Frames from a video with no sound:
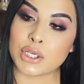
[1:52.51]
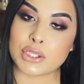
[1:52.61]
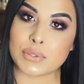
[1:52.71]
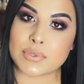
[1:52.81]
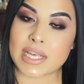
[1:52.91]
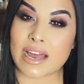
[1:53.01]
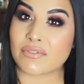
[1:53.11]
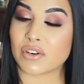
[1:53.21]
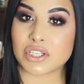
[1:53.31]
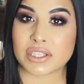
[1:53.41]
use
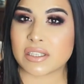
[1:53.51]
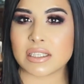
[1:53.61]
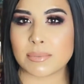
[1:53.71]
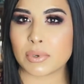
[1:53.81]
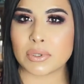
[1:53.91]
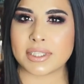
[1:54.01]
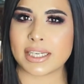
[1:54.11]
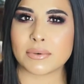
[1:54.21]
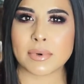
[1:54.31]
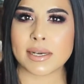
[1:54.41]
that for just a typical
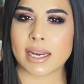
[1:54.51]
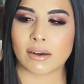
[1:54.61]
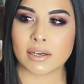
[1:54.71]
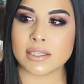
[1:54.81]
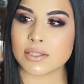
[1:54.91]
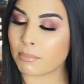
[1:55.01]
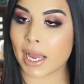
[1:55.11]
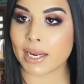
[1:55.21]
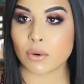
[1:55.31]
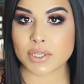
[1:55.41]
day to run errands,
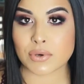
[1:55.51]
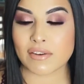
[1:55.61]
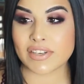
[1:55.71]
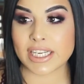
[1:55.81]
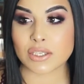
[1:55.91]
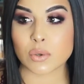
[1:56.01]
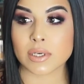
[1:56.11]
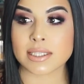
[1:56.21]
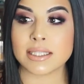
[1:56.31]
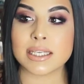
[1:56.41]
I always gravitate
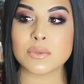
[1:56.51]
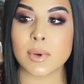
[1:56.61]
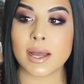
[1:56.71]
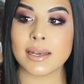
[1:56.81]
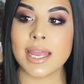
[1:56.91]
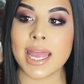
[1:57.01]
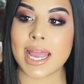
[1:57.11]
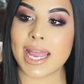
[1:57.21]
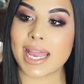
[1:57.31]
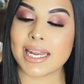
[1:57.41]
towards this one,
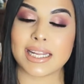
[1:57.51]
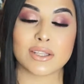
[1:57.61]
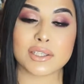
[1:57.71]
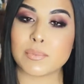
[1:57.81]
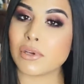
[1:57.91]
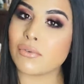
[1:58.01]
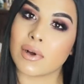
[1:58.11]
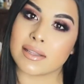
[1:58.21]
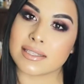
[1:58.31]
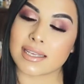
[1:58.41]
and it looks beautiful
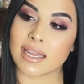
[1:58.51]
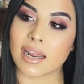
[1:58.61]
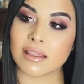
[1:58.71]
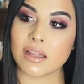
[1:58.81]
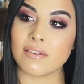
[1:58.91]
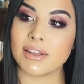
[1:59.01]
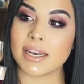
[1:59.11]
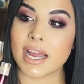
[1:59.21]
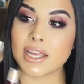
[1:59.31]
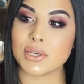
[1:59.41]
on the skin. I love
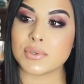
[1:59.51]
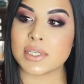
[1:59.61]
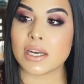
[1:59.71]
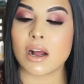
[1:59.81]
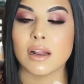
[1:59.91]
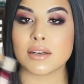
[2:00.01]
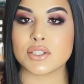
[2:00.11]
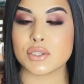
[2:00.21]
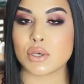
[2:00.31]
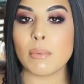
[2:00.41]
it. I use it on
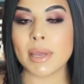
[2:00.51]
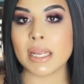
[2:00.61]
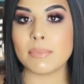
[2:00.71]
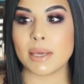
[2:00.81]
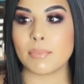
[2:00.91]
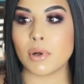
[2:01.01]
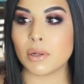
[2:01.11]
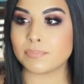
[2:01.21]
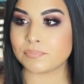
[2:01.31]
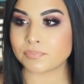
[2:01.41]
so many
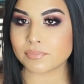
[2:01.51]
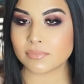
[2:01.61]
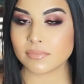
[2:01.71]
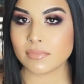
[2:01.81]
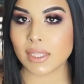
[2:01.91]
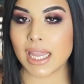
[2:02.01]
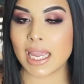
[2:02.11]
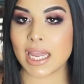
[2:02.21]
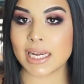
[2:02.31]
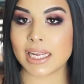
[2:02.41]
people
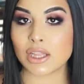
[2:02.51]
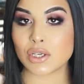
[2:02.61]
and it